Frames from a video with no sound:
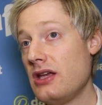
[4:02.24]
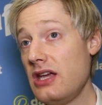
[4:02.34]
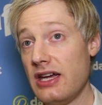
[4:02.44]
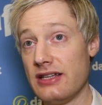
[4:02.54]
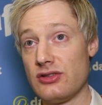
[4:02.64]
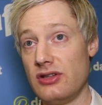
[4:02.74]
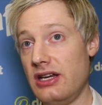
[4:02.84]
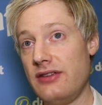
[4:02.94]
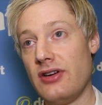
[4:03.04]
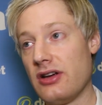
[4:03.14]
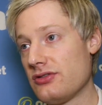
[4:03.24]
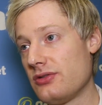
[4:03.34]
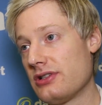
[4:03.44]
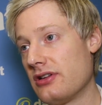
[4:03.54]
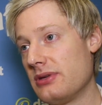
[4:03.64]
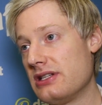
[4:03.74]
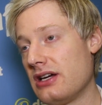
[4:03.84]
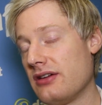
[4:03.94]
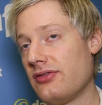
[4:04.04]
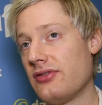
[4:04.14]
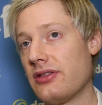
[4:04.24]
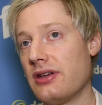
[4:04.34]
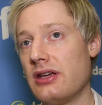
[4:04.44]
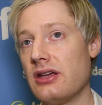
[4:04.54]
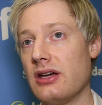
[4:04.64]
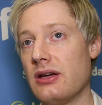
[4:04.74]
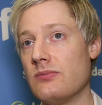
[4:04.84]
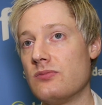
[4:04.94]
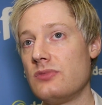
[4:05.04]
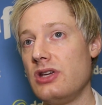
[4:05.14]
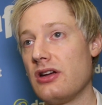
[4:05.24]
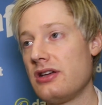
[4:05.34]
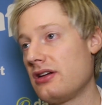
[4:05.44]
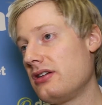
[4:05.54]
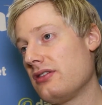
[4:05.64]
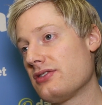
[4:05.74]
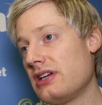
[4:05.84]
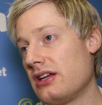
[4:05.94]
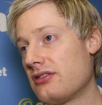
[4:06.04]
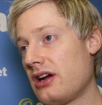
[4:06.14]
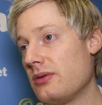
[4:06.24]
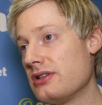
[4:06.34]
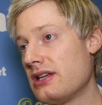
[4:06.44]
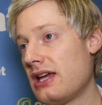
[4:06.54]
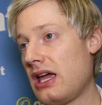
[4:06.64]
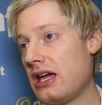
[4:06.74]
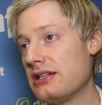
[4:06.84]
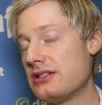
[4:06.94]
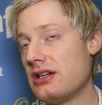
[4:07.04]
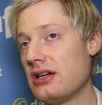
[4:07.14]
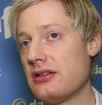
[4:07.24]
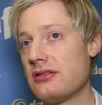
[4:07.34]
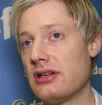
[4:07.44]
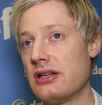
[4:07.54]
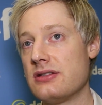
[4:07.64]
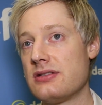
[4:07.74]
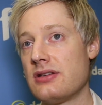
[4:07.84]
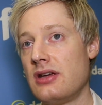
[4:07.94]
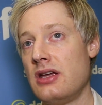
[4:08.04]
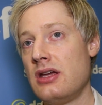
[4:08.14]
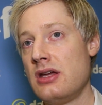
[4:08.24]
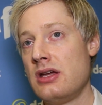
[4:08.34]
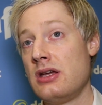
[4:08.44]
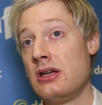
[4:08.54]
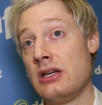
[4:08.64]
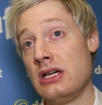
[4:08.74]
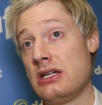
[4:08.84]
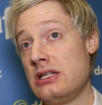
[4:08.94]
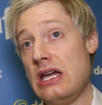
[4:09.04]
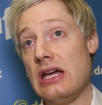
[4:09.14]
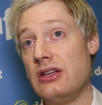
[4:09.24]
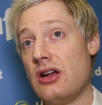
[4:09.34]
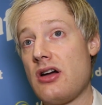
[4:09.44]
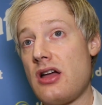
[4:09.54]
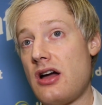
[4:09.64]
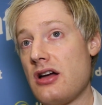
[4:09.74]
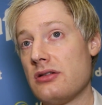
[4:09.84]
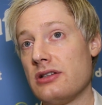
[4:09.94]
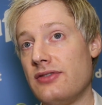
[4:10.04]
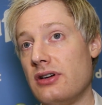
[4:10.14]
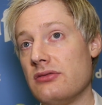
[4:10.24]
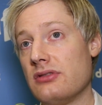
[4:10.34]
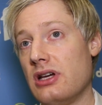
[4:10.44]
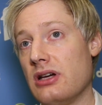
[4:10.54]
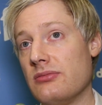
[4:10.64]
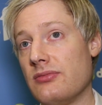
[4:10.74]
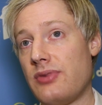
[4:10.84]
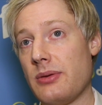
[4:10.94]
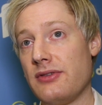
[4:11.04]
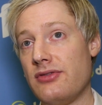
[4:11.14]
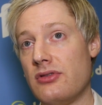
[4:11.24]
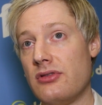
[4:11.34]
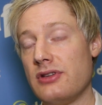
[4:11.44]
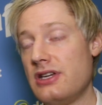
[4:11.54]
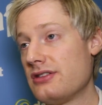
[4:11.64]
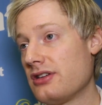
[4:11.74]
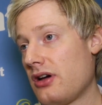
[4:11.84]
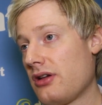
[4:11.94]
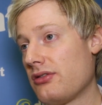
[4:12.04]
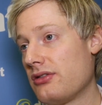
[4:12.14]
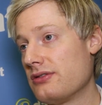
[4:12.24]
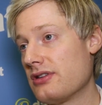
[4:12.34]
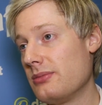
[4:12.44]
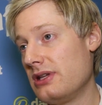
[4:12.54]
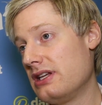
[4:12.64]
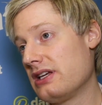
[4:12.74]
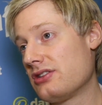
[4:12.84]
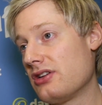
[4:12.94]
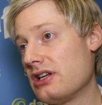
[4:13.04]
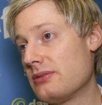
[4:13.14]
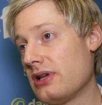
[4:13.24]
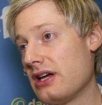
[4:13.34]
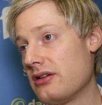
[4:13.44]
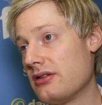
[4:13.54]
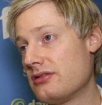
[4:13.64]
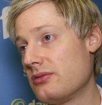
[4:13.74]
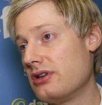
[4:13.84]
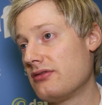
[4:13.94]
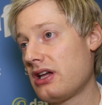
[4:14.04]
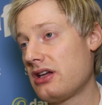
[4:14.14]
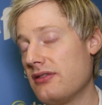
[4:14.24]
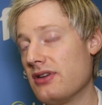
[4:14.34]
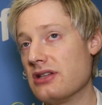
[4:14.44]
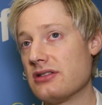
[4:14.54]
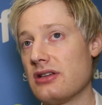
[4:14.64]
Yeah, any final's always going to be tough. I think, he obviously had a great win today against Judd. And, I always felt probably 4 years ago, I thought he was going to be the next Chinese player to win a ranking event.